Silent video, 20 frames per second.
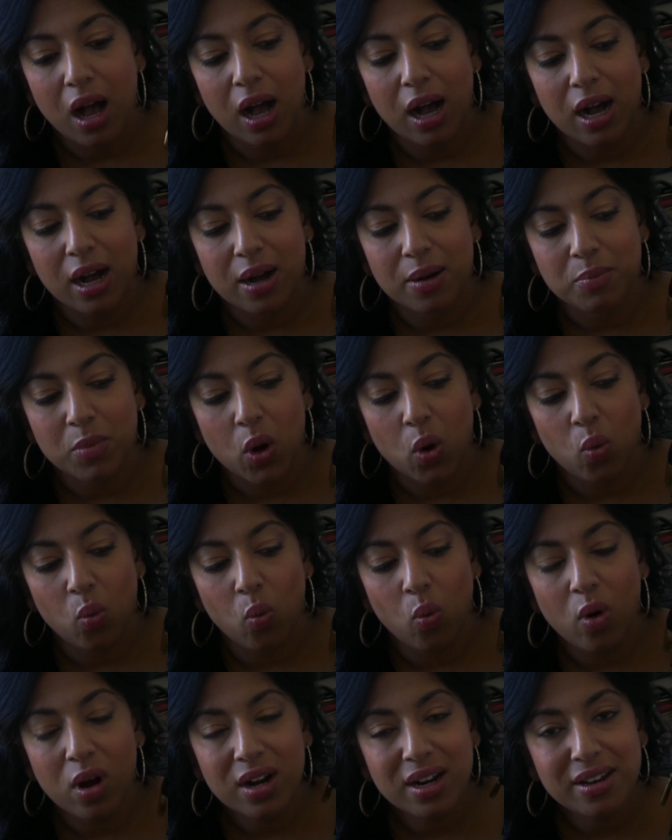
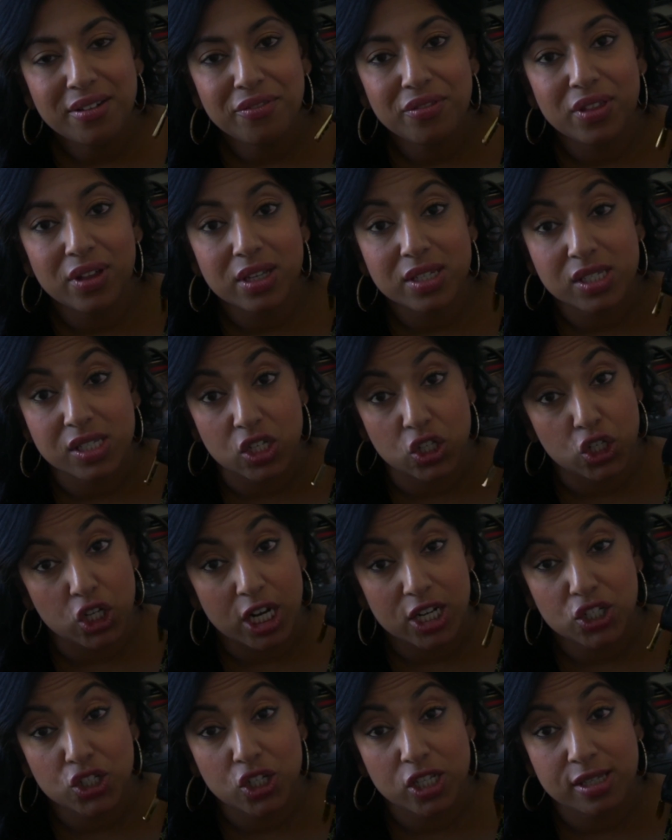Um, one of the
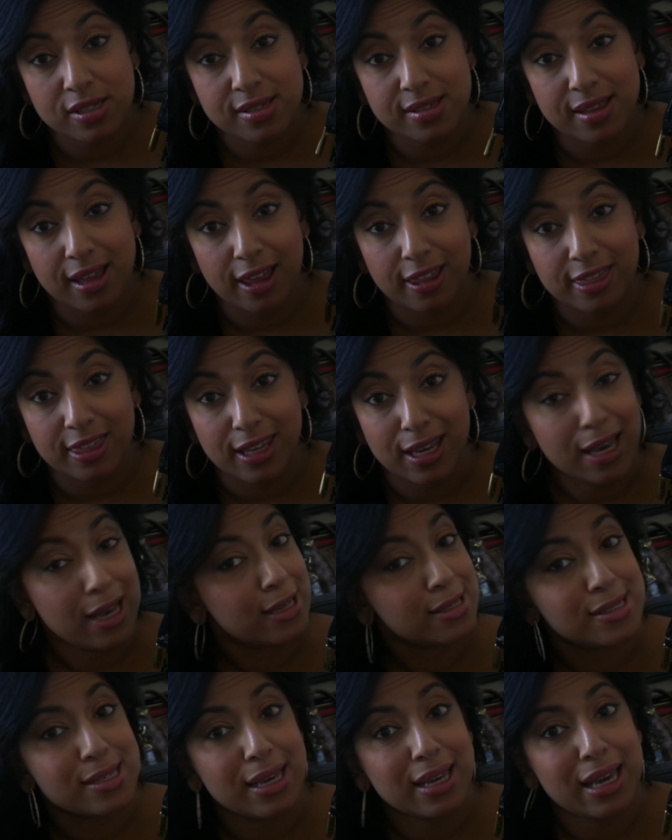suggestions that the
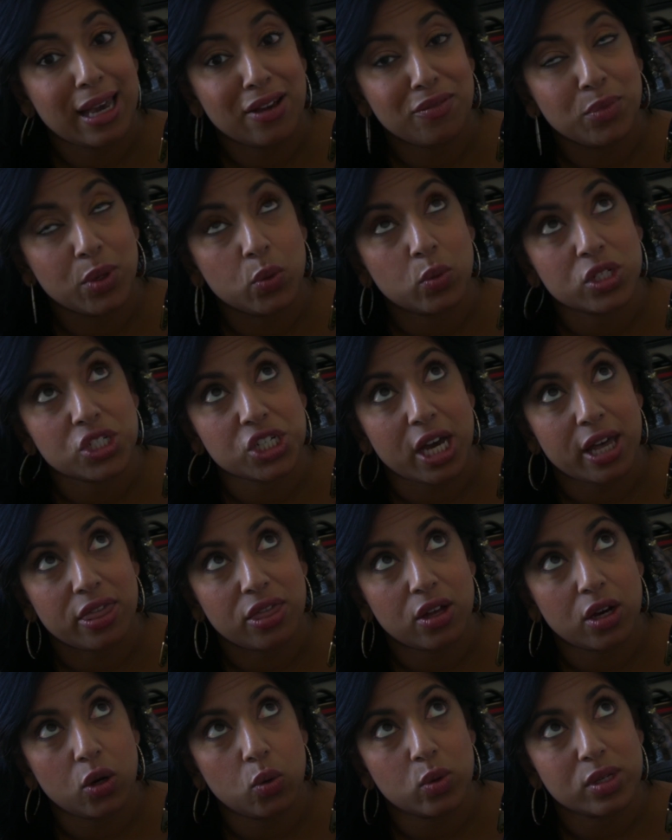SA gave me, which I
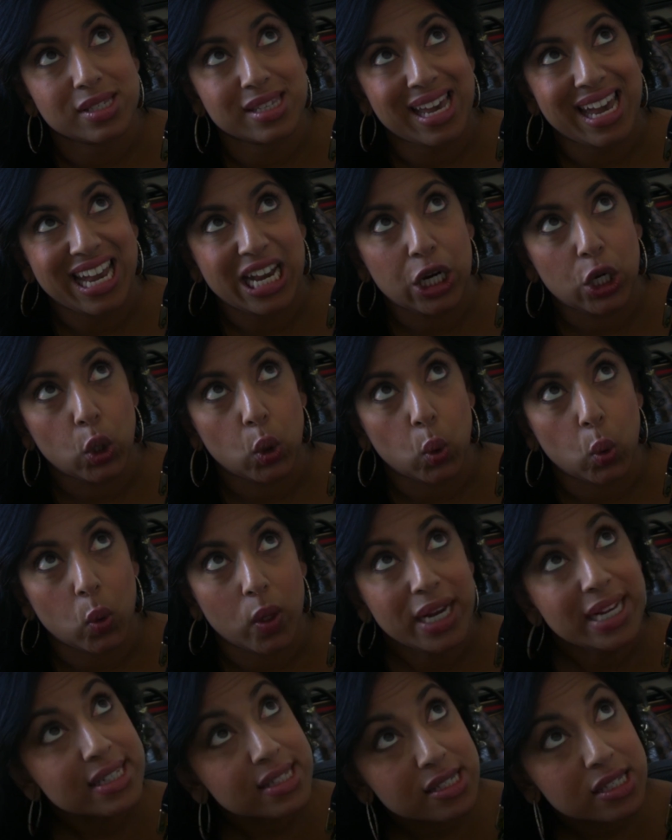thought was a
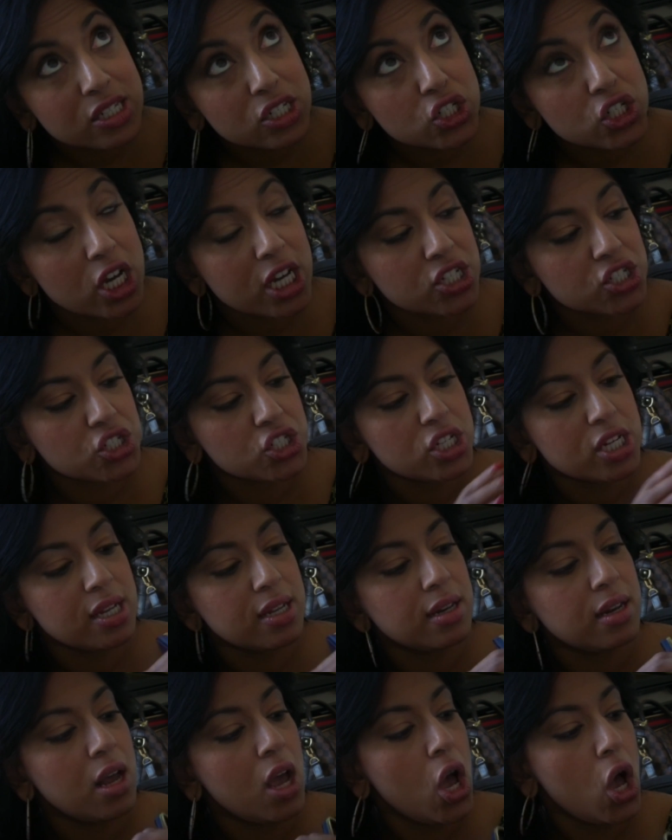great
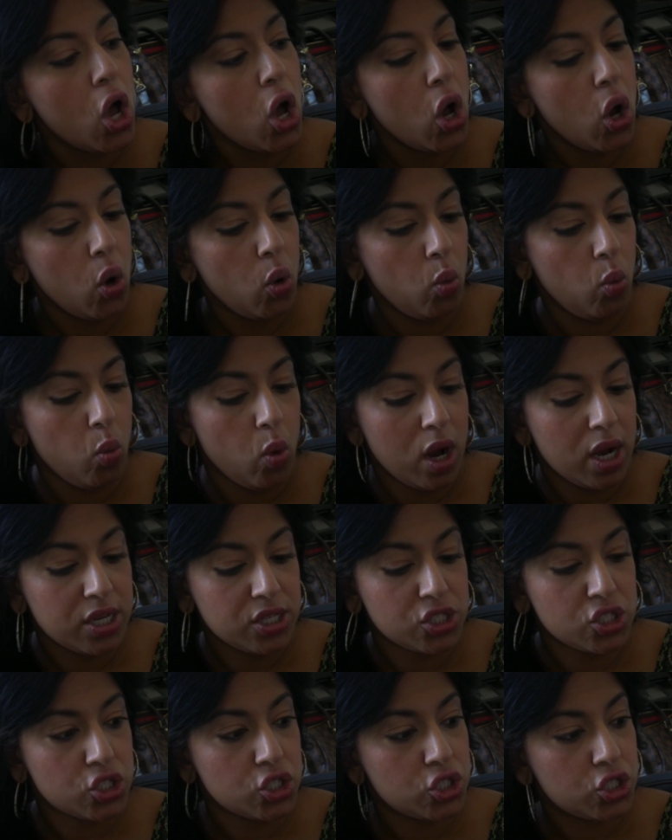suggestion,
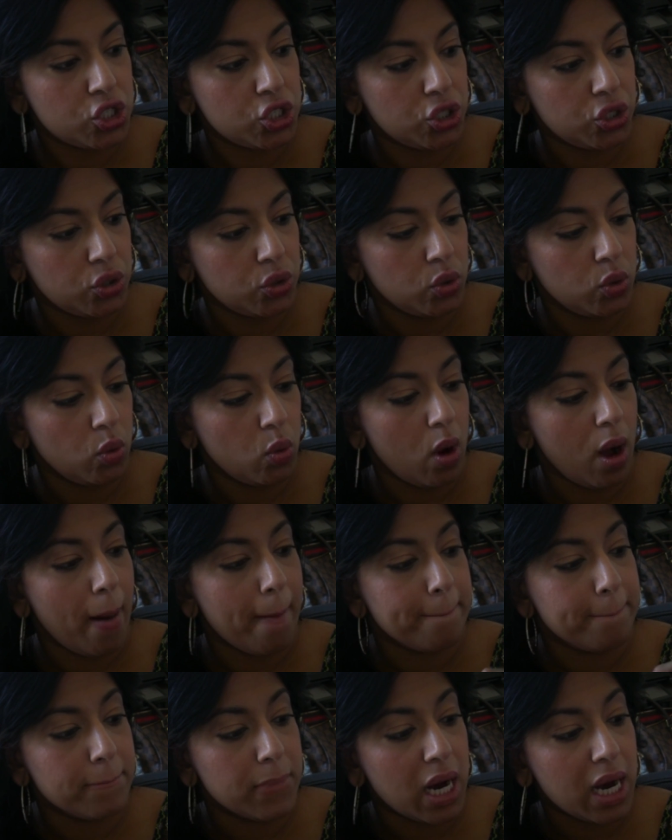was to
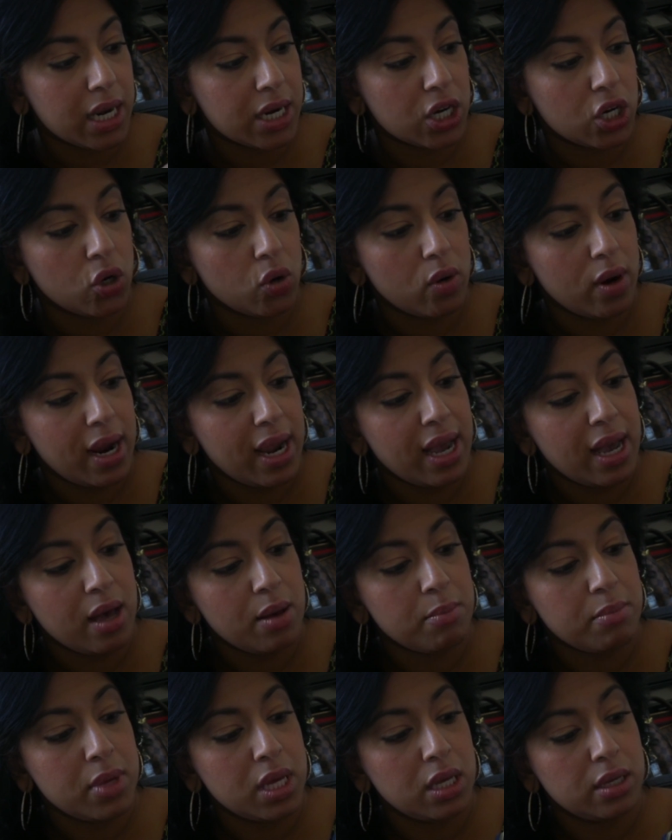
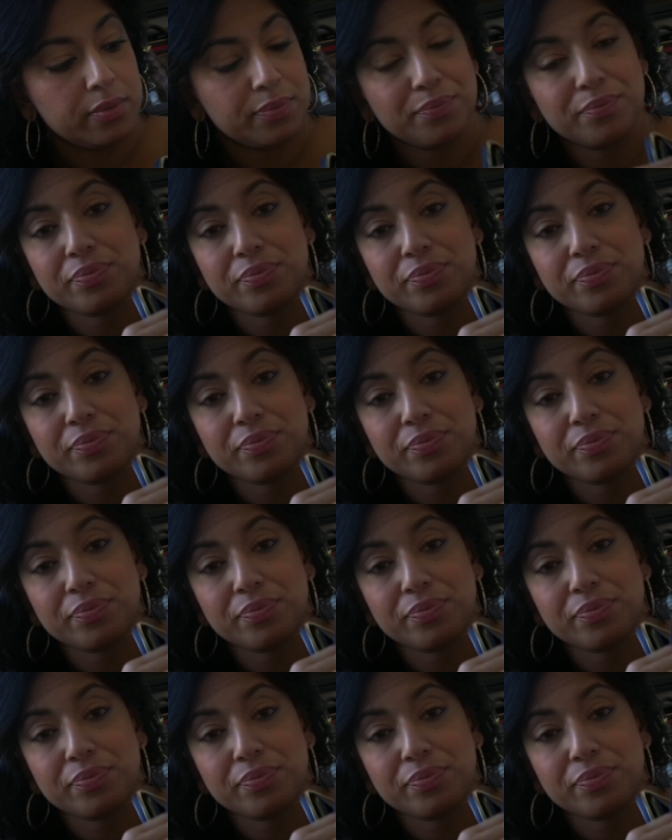monogram,